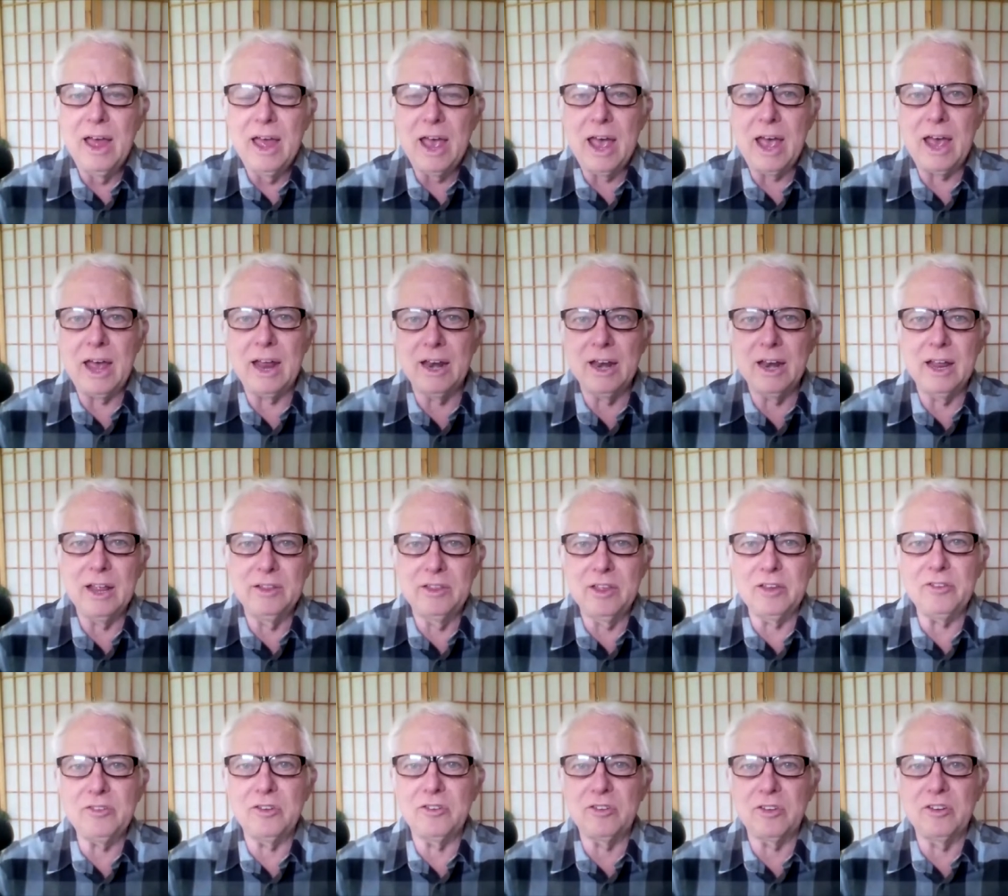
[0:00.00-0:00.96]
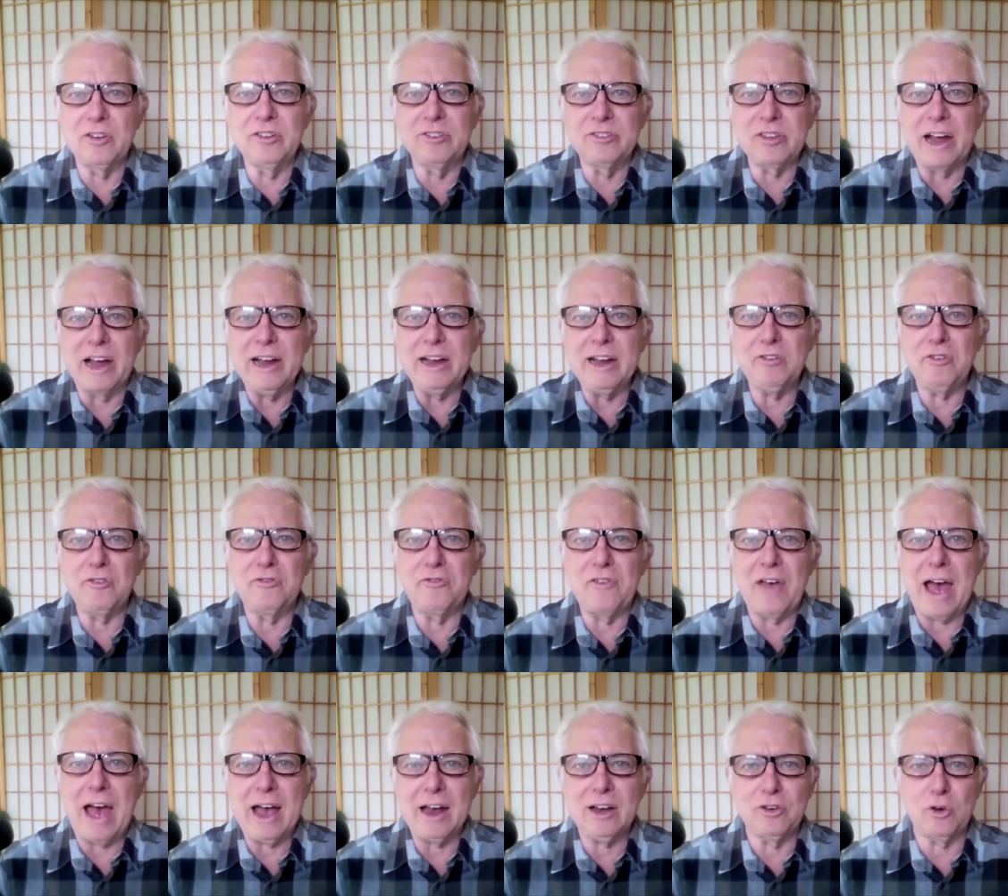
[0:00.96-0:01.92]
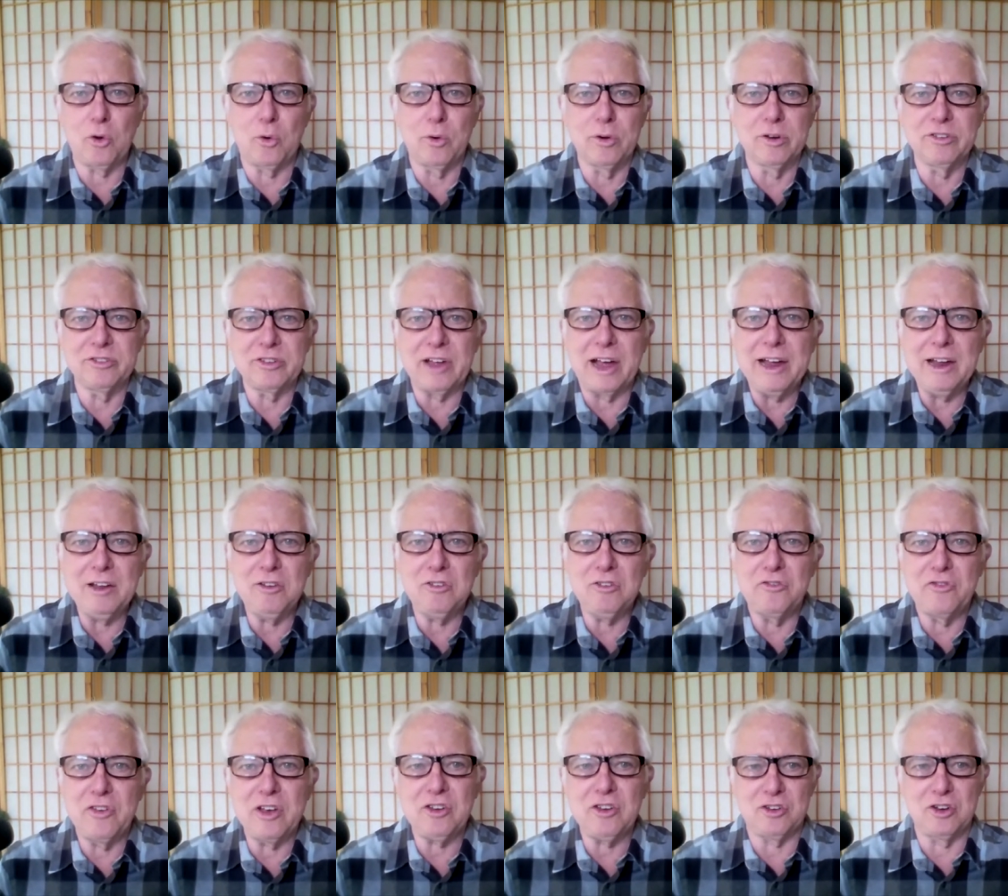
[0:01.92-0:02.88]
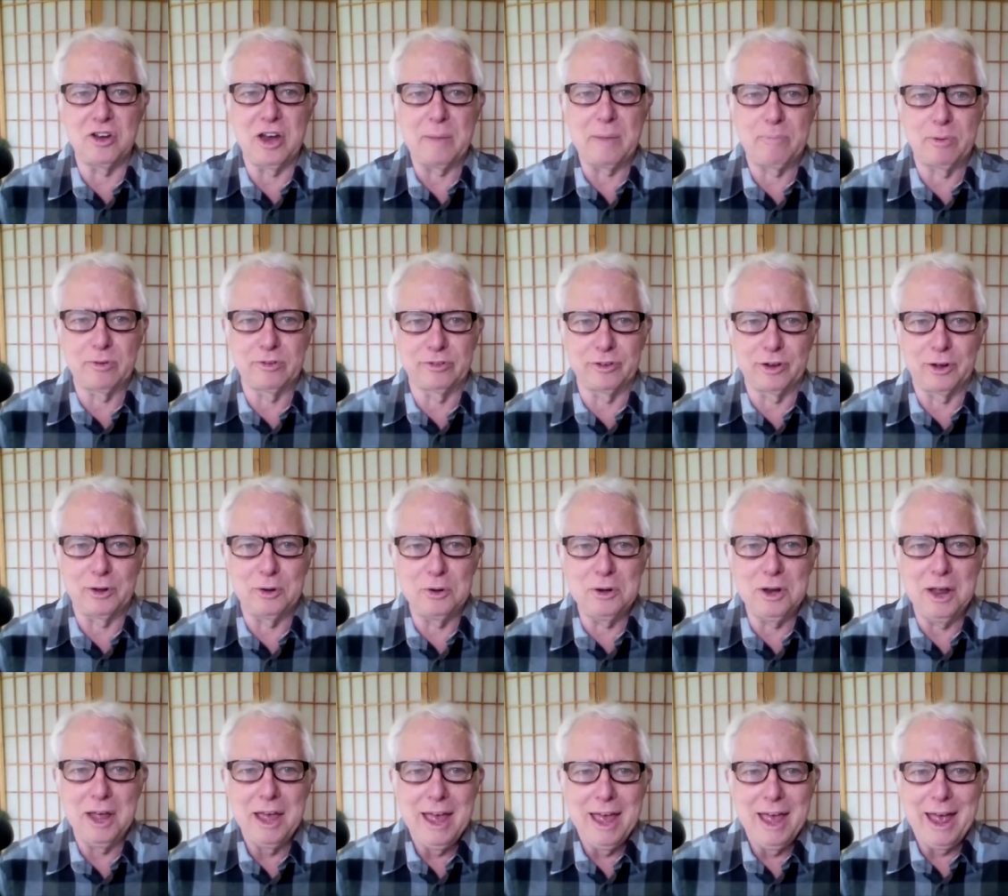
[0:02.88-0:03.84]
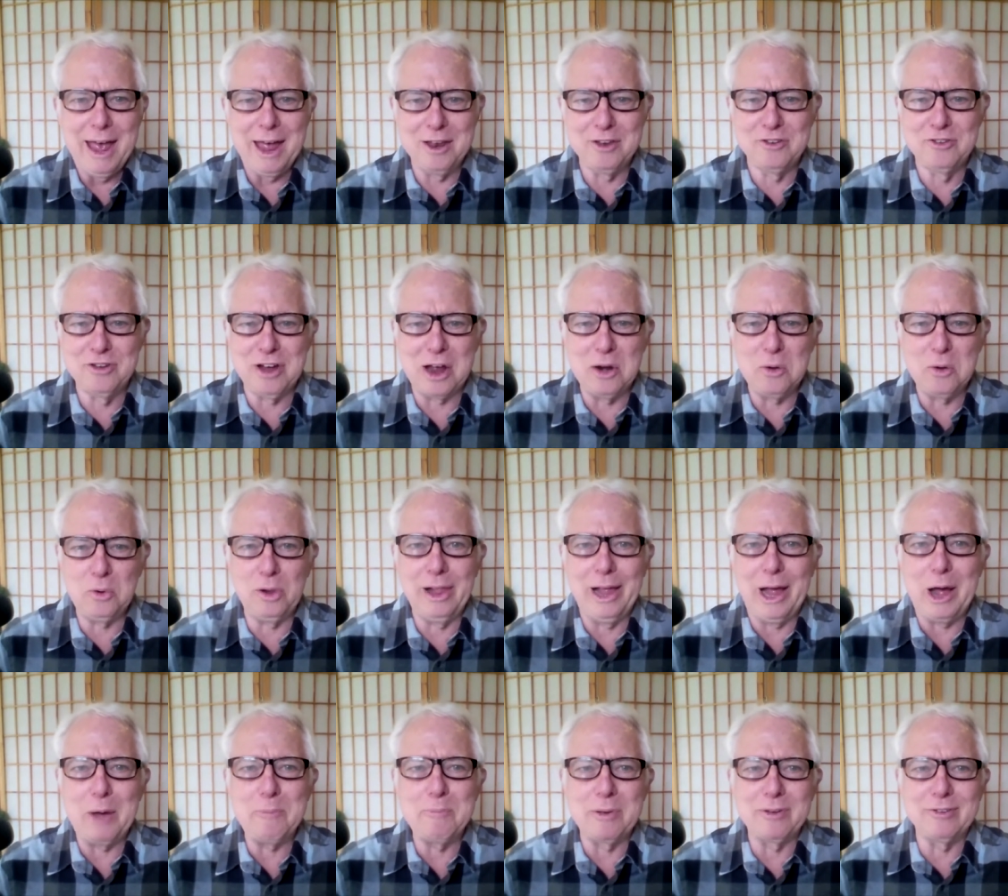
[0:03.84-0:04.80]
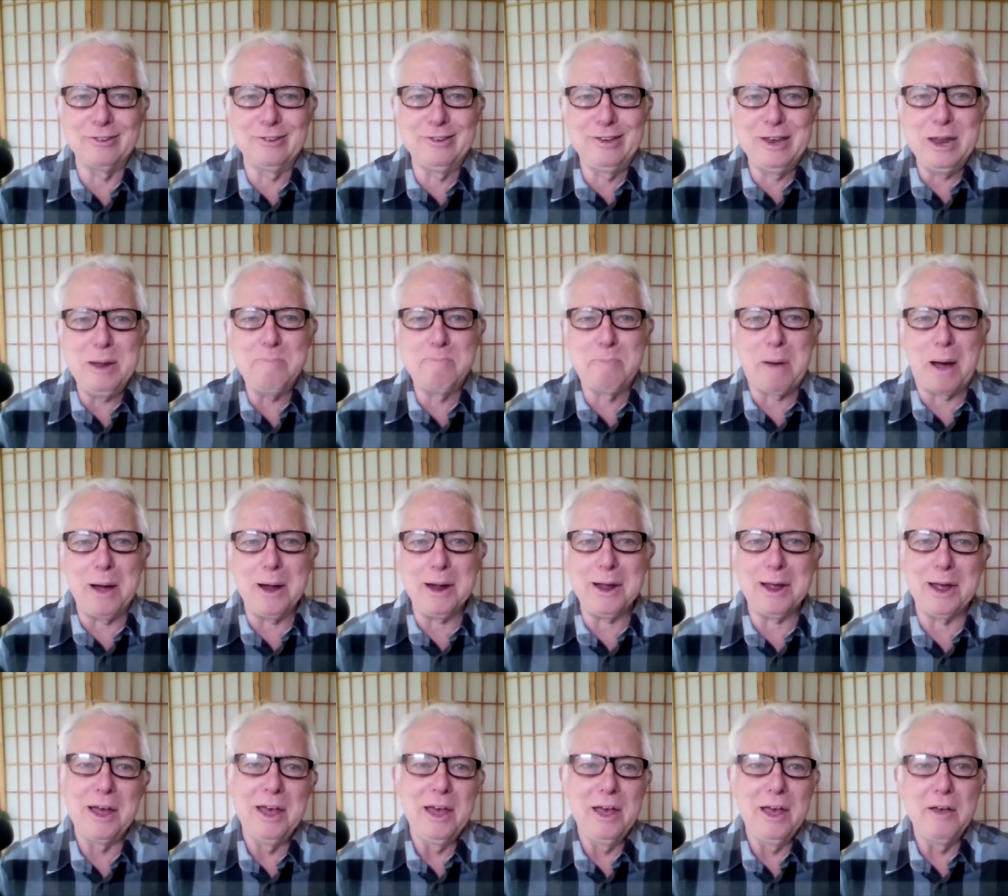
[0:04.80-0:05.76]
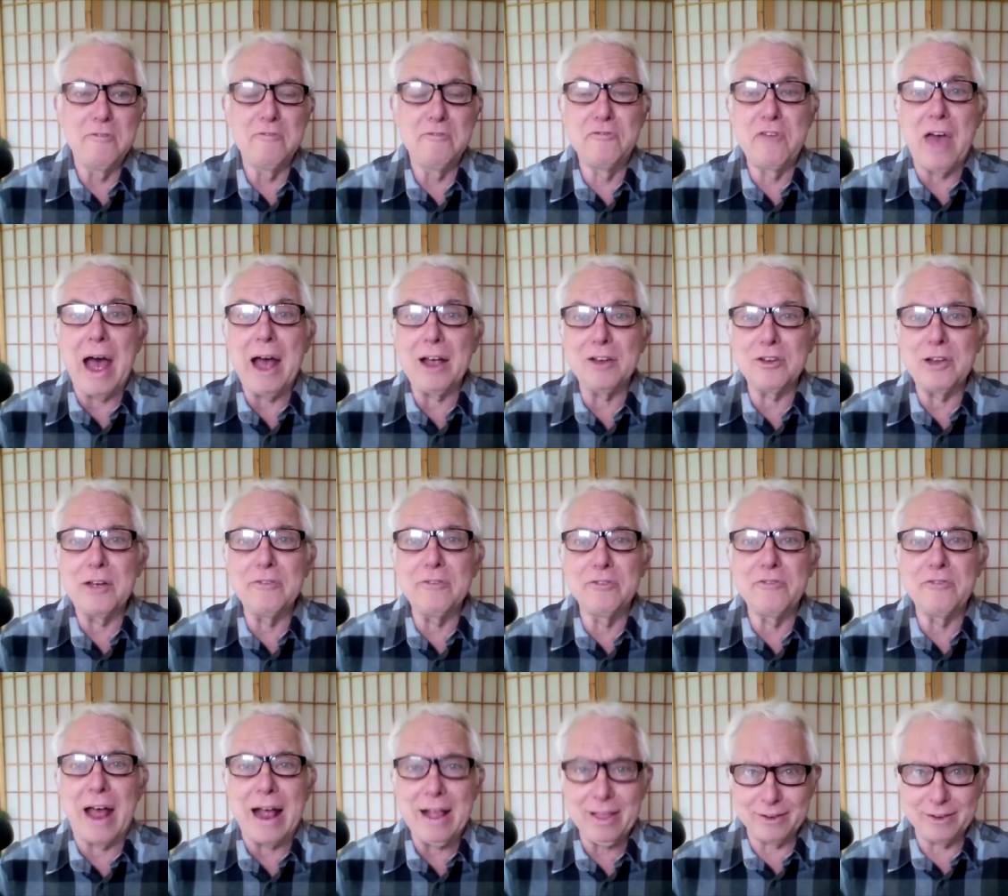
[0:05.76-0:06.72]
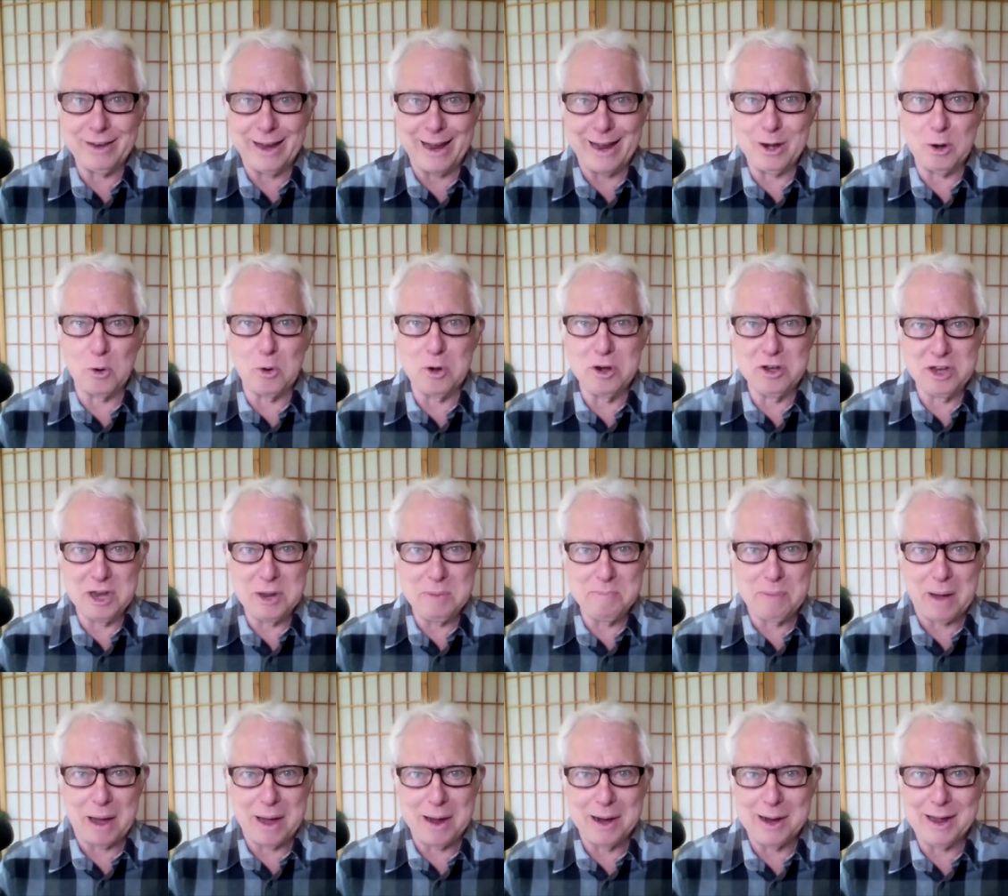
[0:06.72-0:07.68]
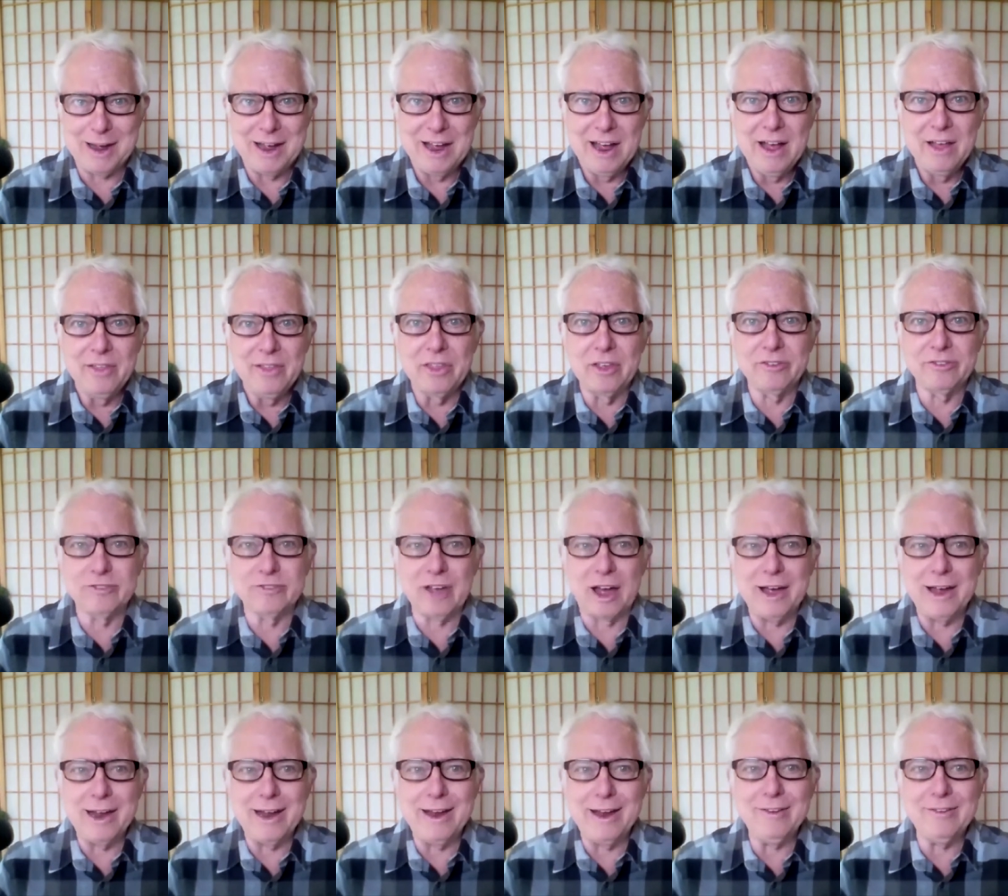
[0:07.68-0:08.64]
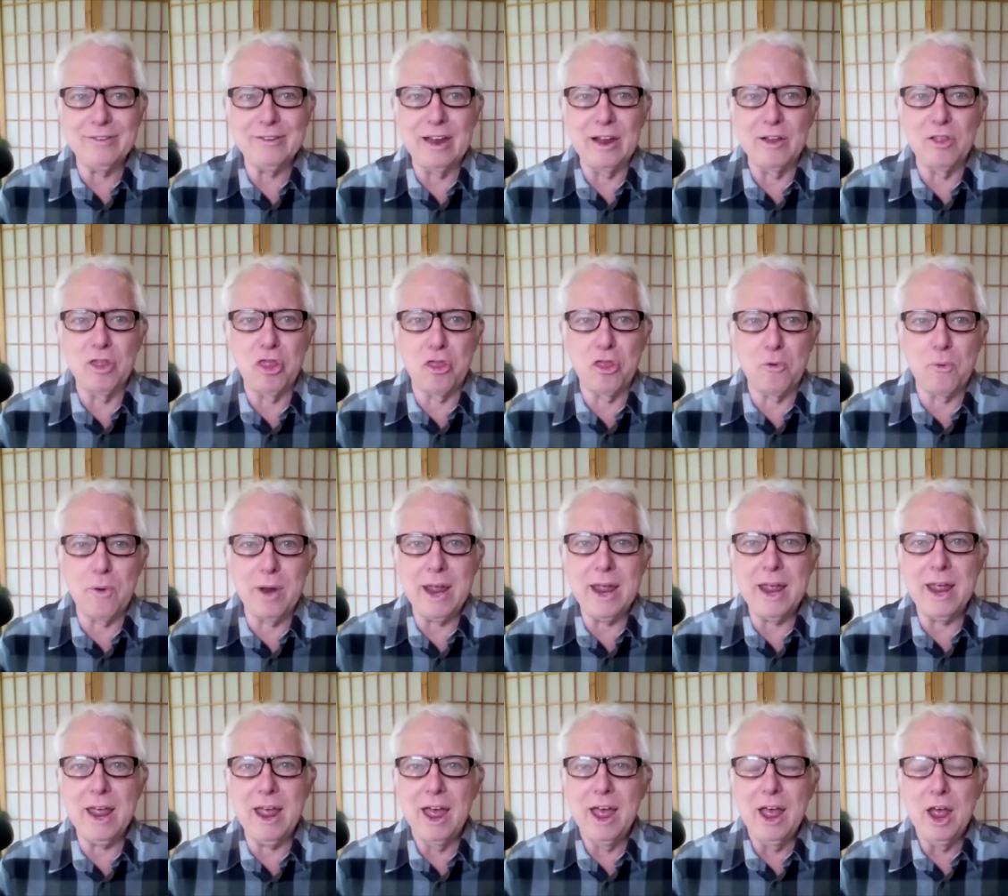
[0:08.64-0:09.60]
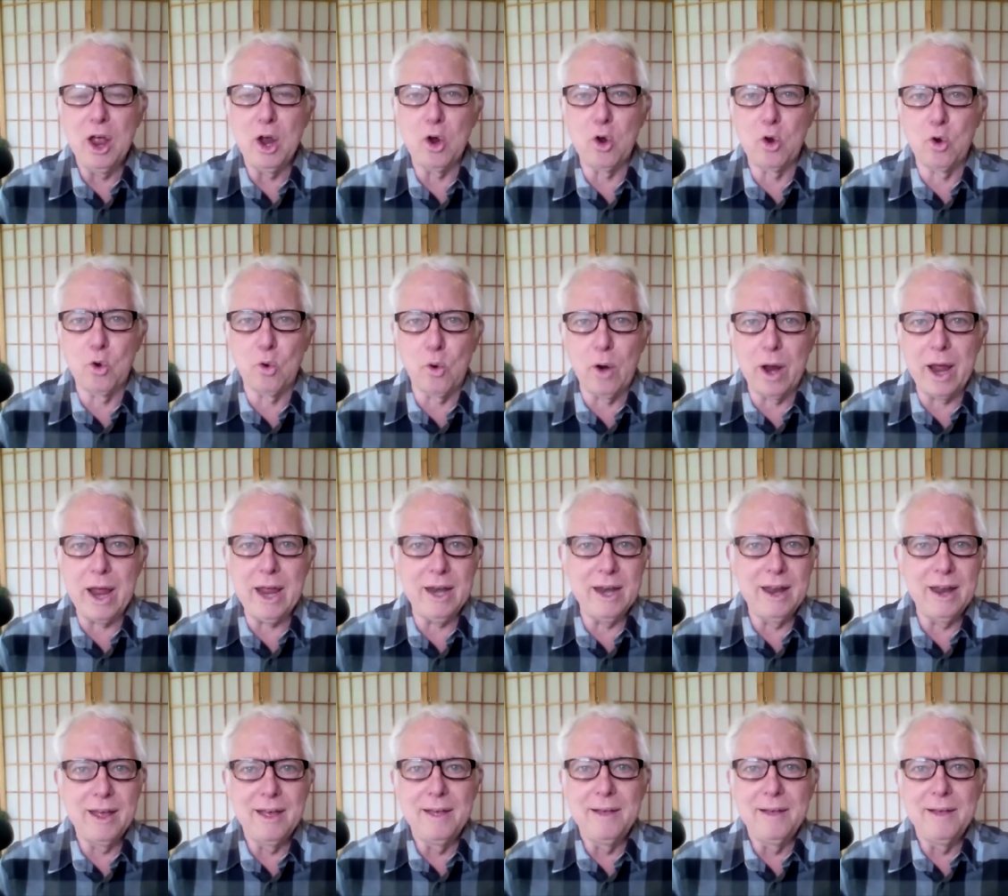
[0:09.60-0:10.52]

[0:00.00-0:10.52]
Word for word: And this is a science fact or science fiction episode. And John will help us debunk, validate, or debunk the science in three great